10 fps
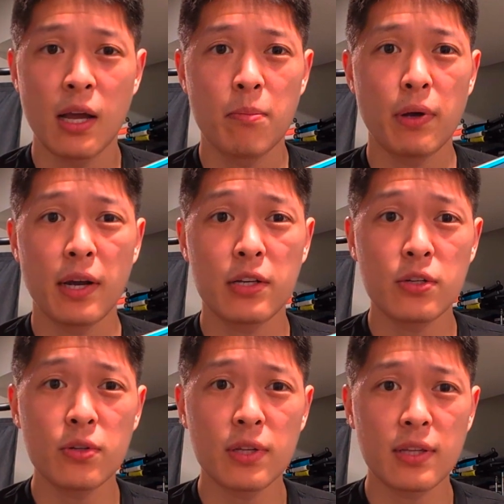but I
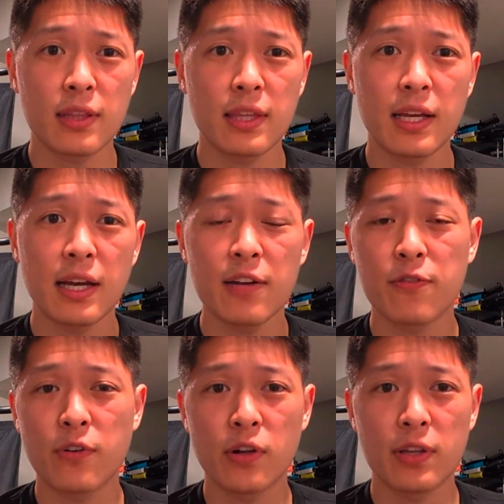do think that they kind of
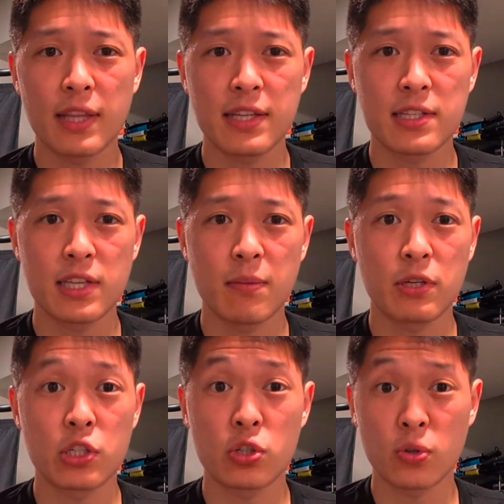fall in that same
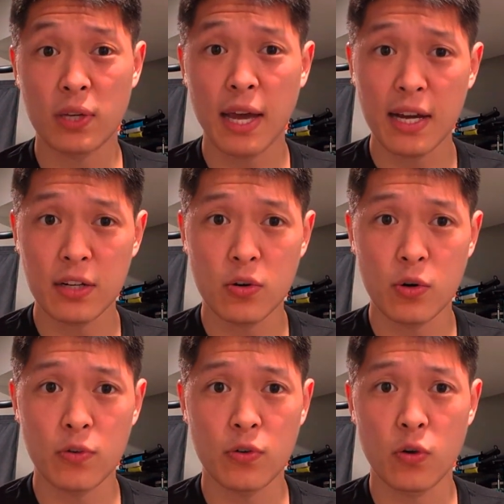control
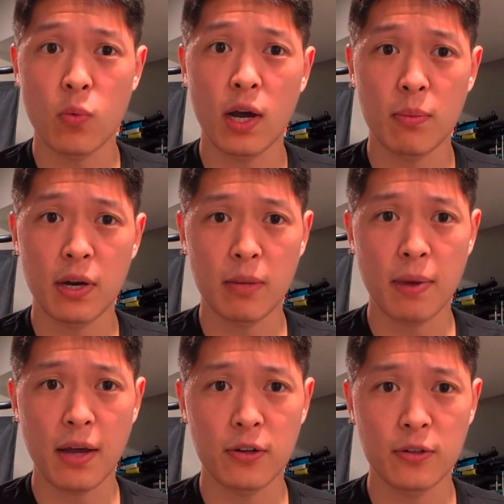category for a wide body
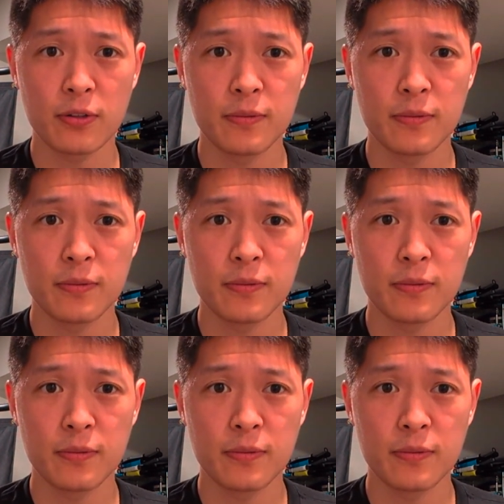paddle.